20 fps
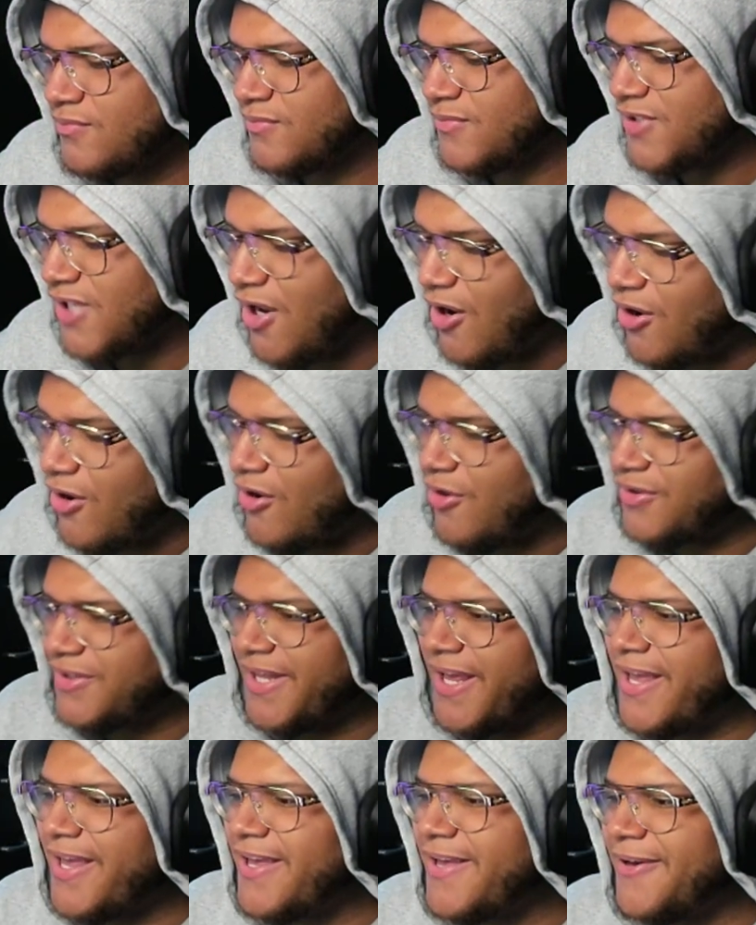Oh,
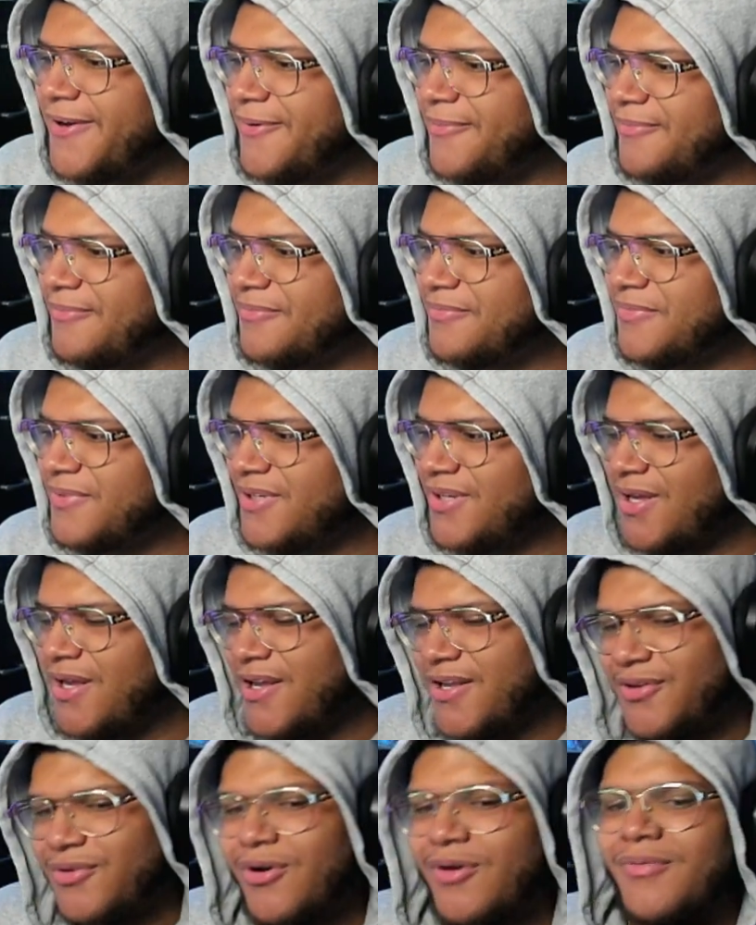damn.
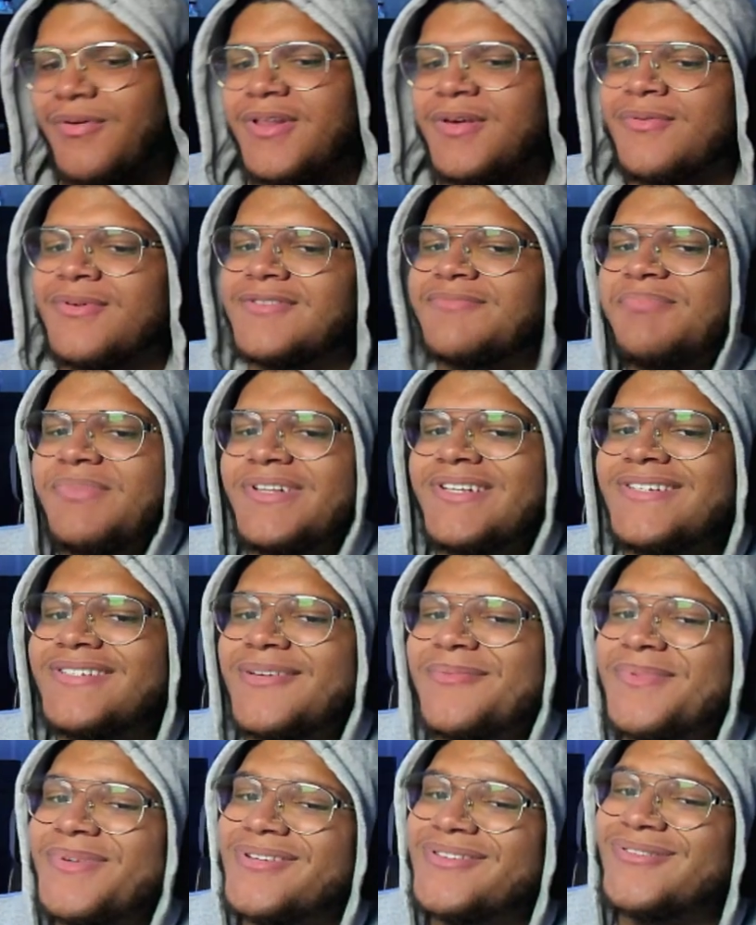Do I really want to split this
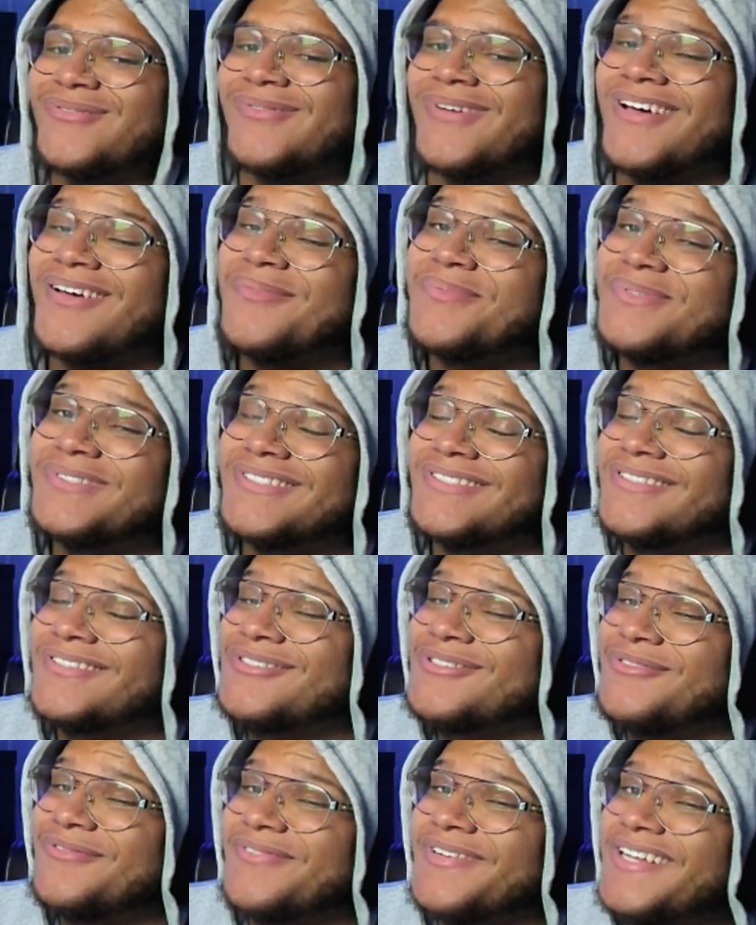up into
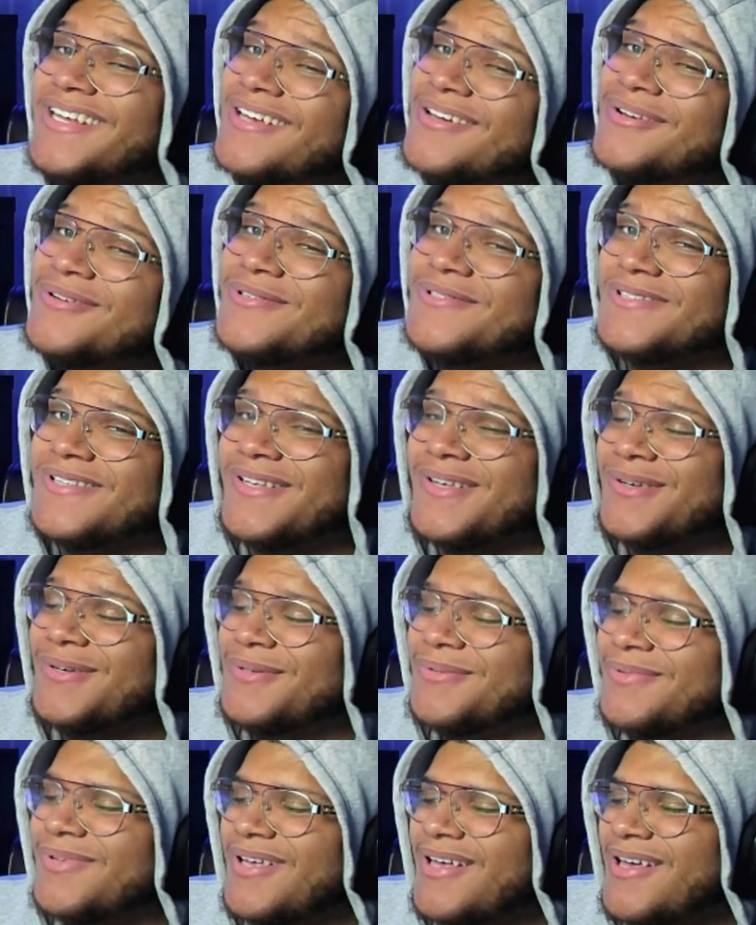two videos, though?
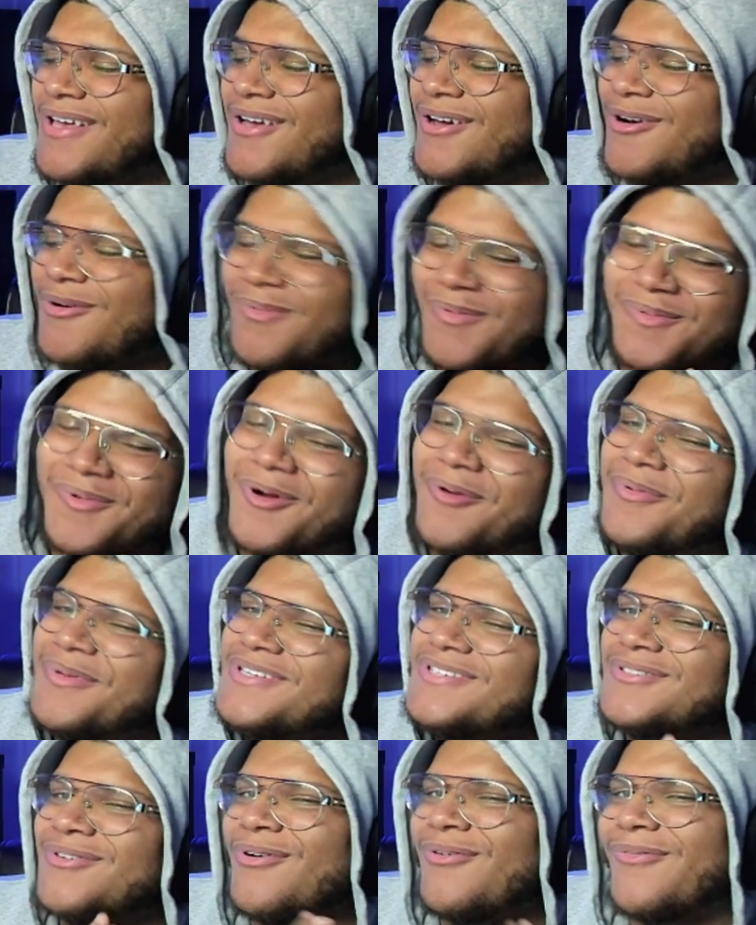Or we
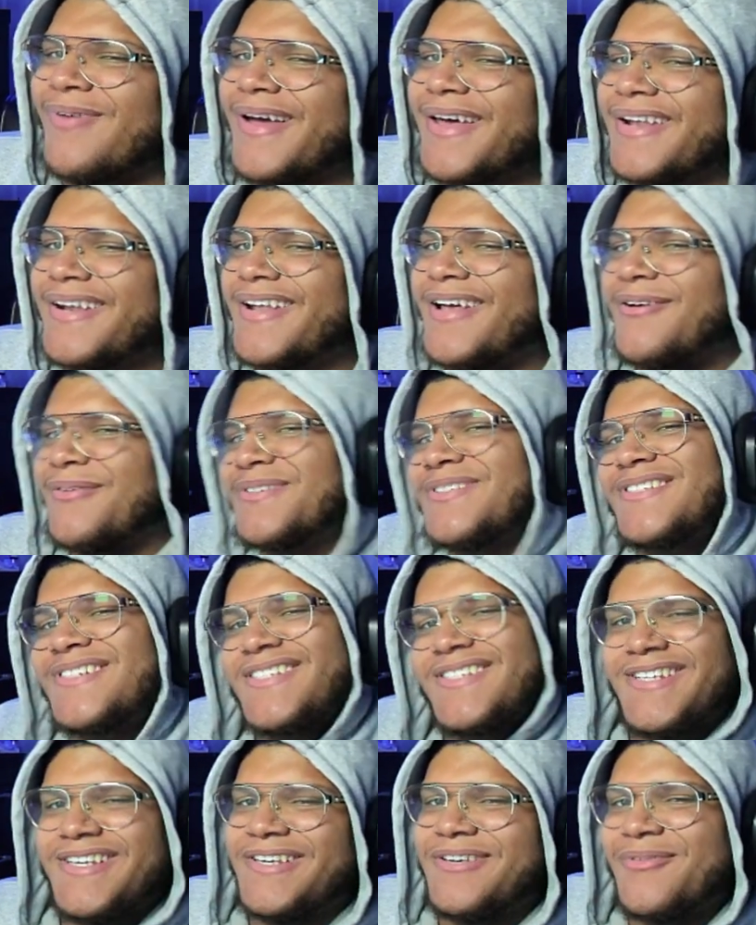just going to ride it out? We'll just
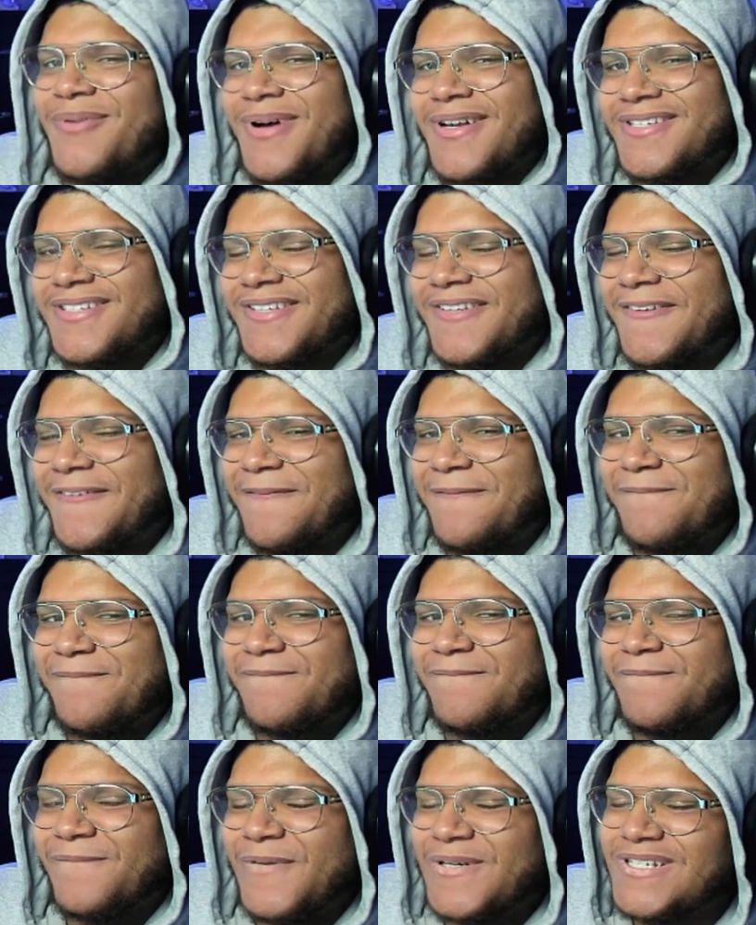continue watching.
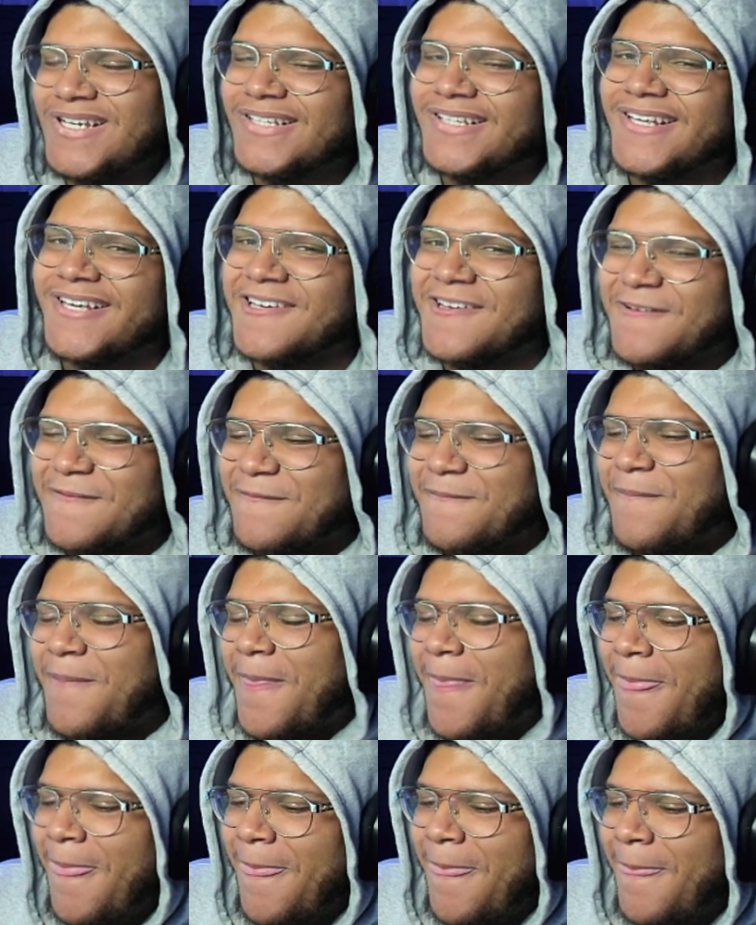What y'all think?
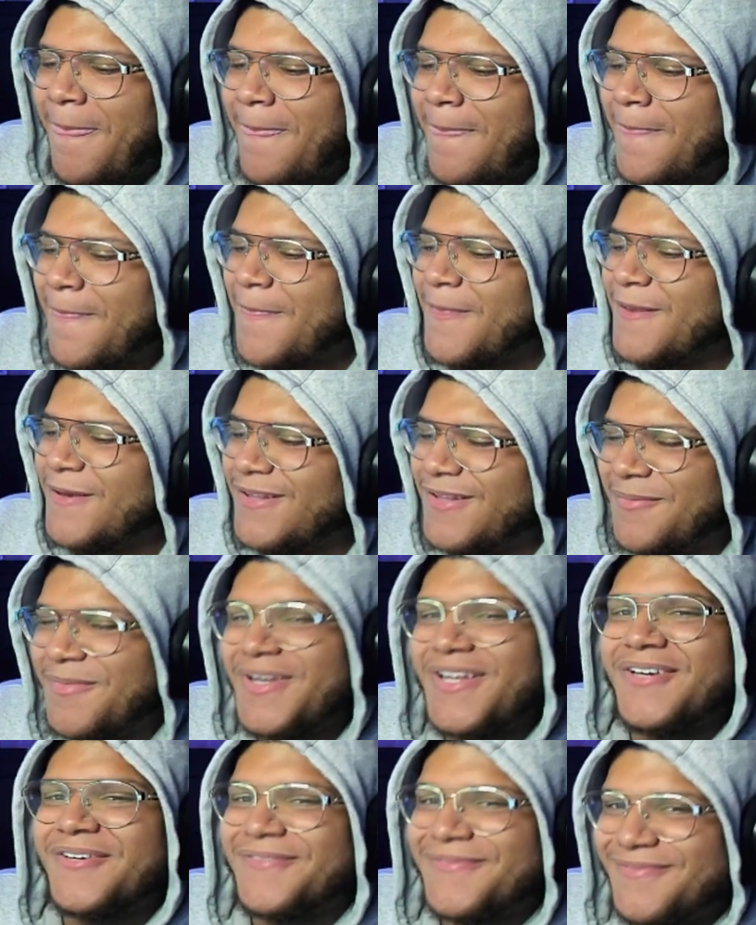Let me
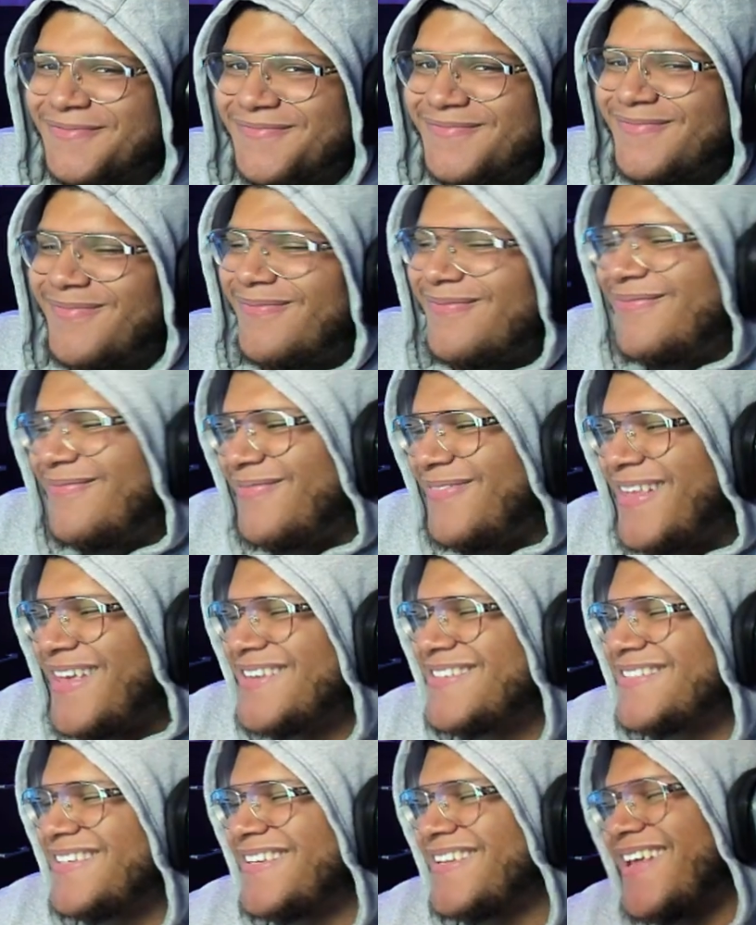know. Like,
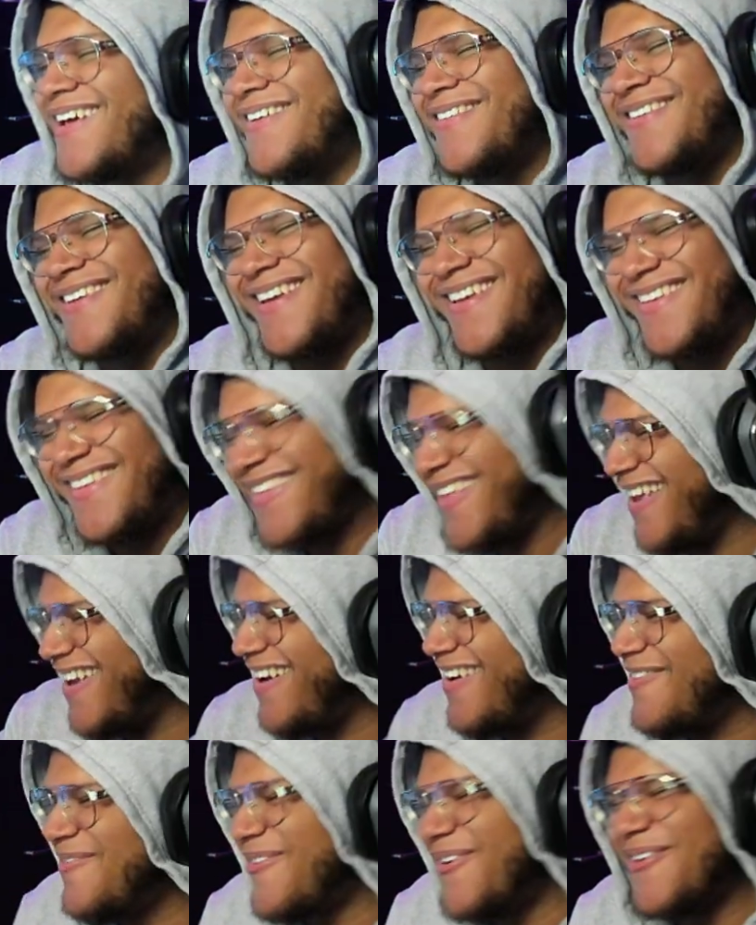shit. Oh, yeah. Like,
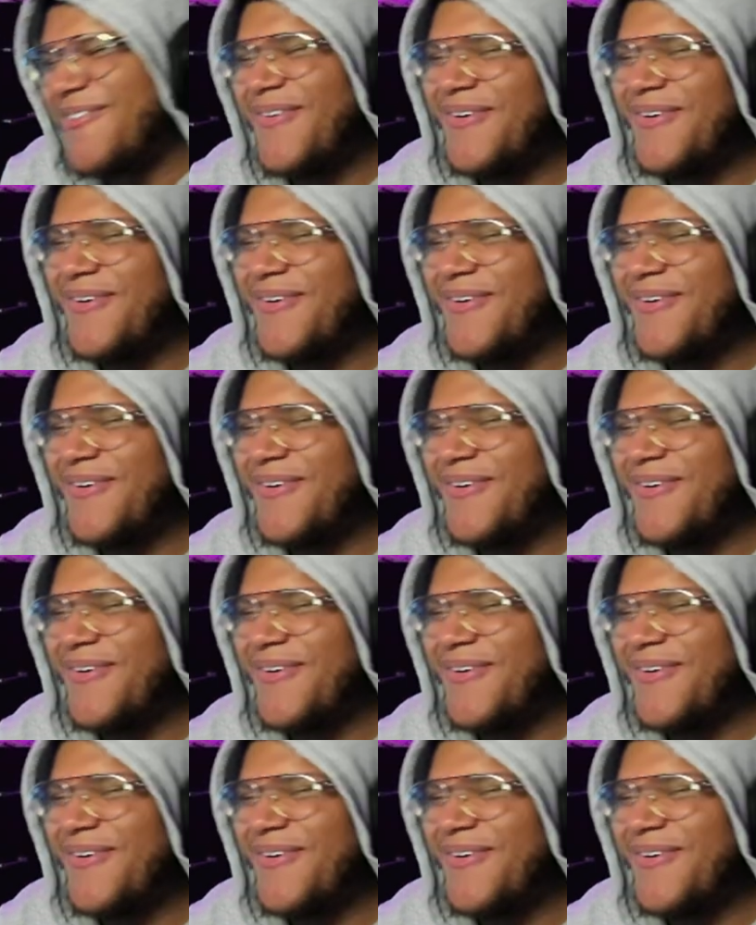come on, bro.